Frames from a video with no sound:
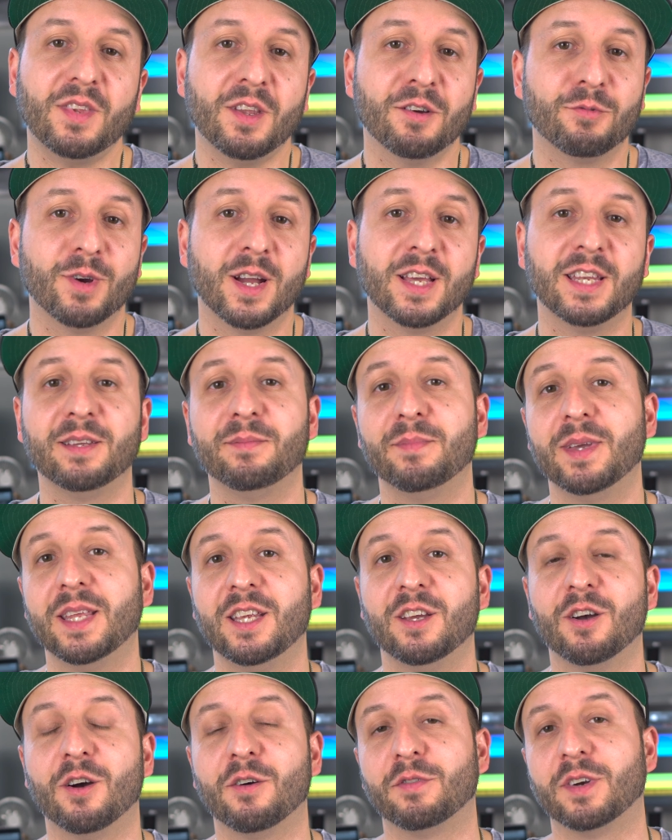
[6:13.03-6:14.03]
running
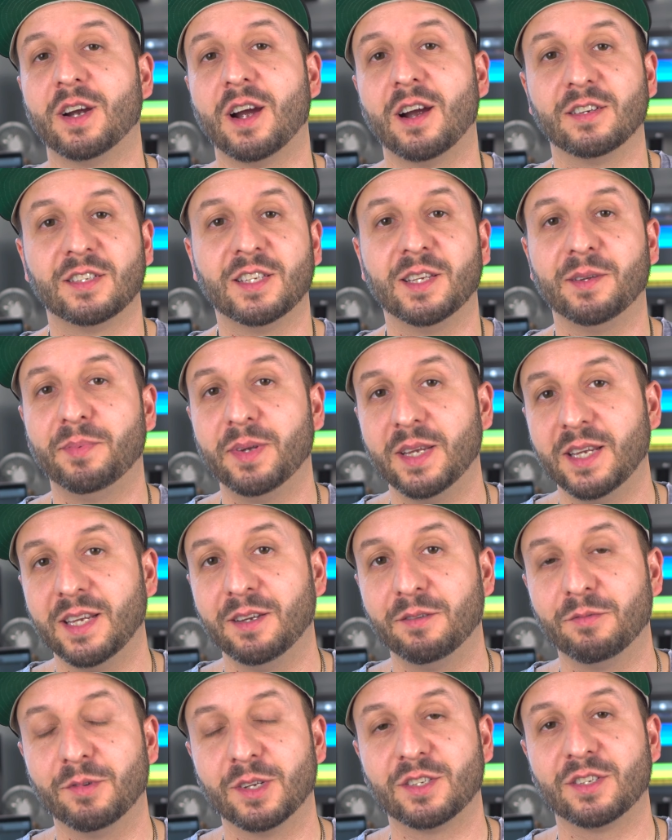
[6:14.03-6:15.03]
MIDI over
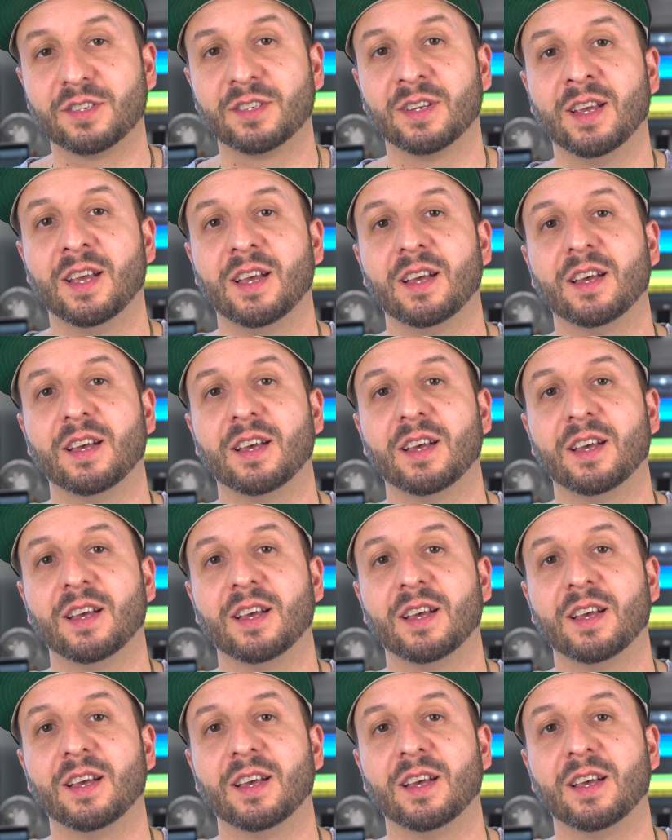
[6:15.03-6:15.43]
RTP, which